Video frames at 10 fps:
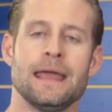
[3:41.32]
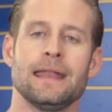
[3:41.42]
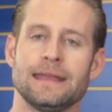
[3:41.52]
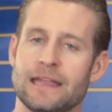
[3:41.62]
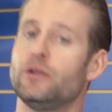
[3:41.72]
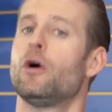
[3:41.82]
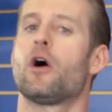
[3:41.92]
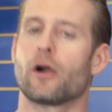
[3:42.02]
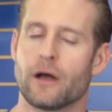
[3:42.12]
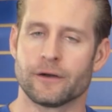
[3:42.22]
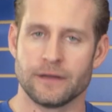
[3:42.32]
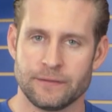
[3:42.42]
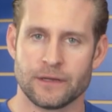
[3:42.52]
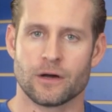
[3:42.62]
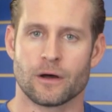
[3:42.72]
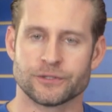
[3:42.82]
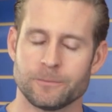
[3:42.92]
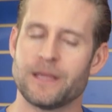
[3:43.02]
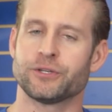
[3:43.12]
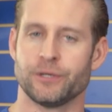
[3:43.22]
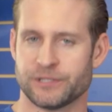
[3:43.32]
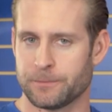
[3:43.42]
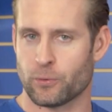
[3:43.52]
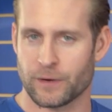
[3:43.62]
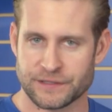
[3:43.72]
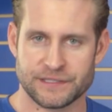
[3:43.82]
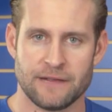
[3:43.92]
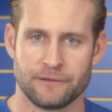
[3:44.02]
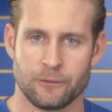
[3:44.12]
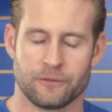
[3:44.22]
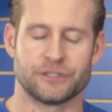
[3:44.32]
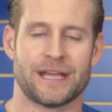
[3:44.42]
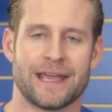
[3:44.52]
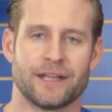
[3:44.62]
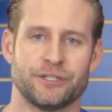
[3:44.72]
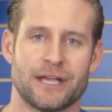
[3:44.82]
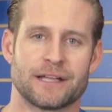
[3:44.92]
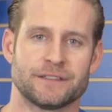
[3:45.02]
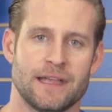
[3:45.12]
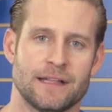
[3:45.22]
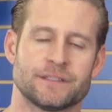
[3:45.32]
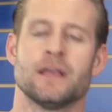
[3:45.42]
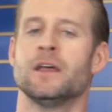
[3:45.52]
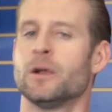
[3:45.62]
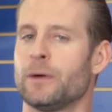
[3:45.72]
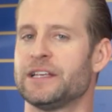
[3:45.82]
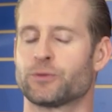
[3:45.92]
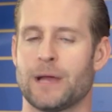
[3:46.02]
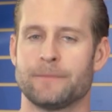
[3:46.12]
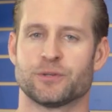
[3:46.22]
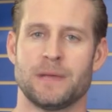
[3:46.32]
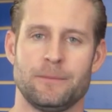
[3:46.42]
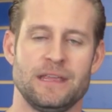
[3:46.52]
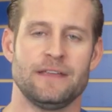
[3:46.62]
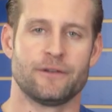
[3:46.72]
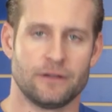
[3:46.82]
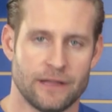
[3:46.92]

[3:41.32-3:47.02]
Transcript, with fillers: And again, you are underneath the car, so make sure you support it safely with your jack and jack stands, race ramps, or maybe even a